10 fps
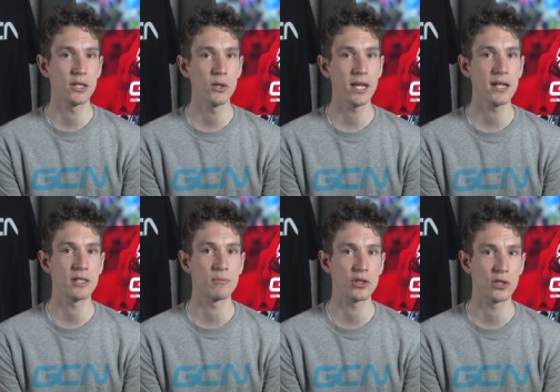took in
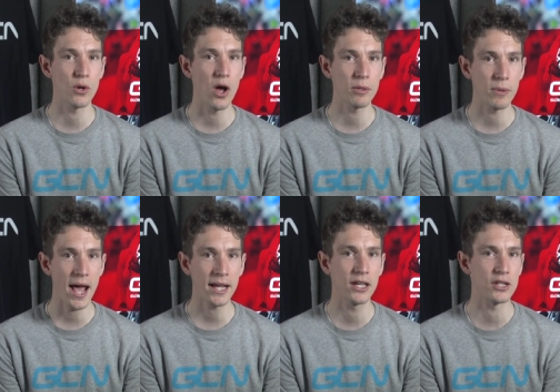some Strada
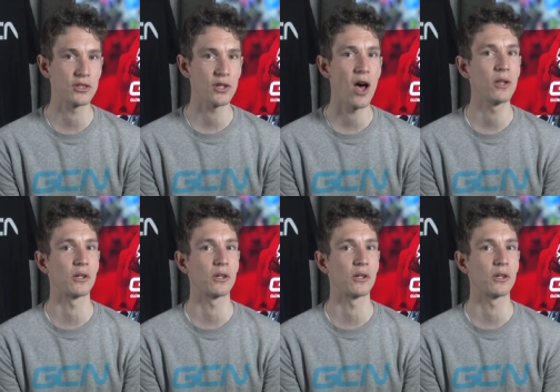Bianca style